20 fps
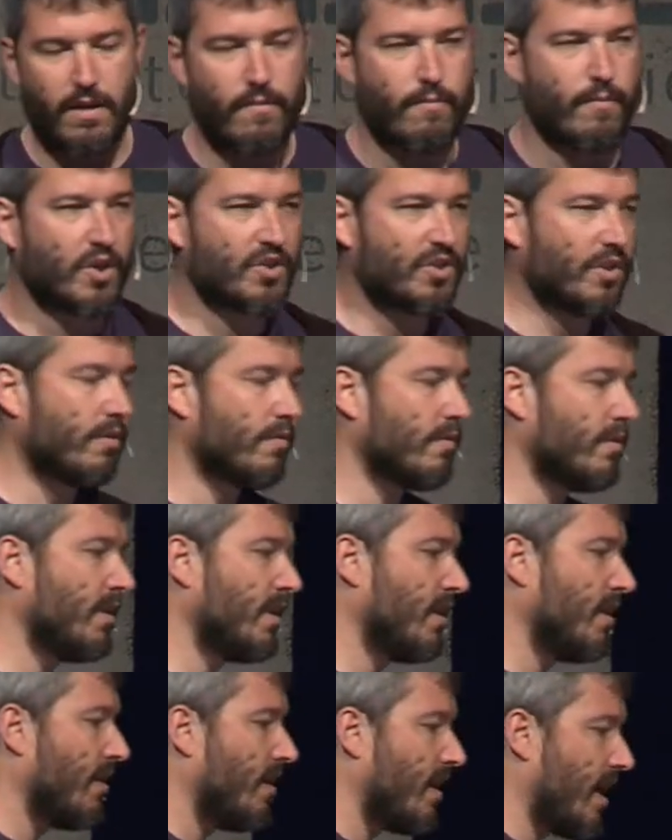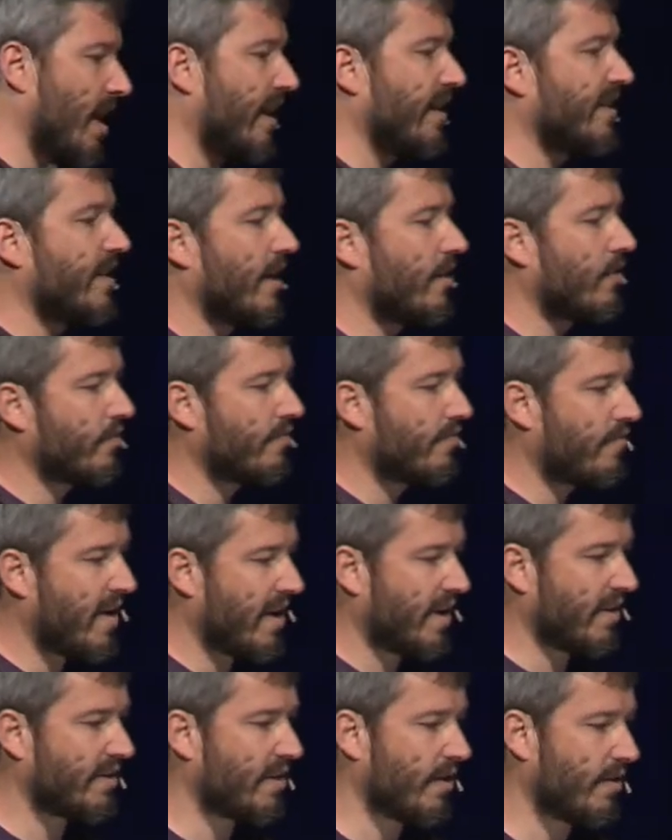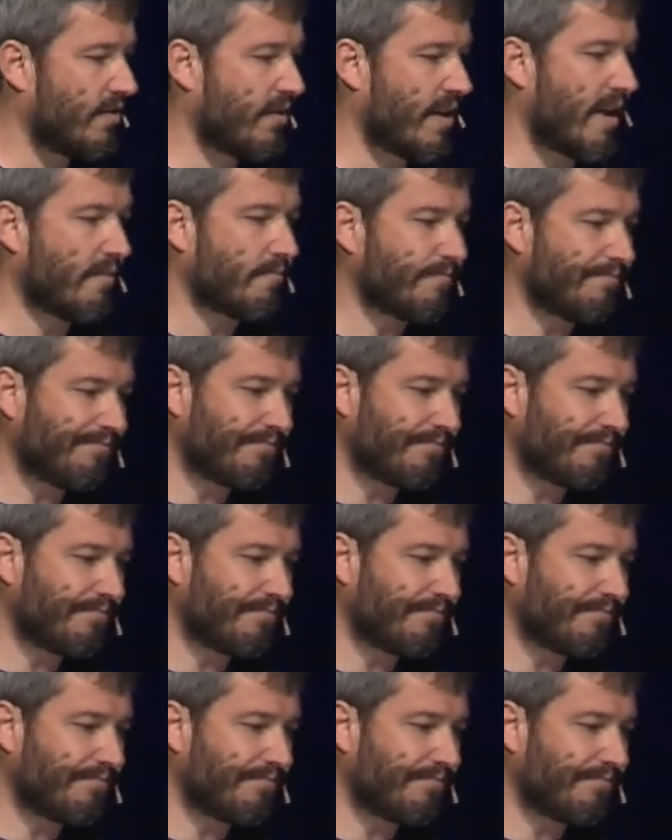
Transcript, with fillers: module. And he's a good friend. He's a good guy.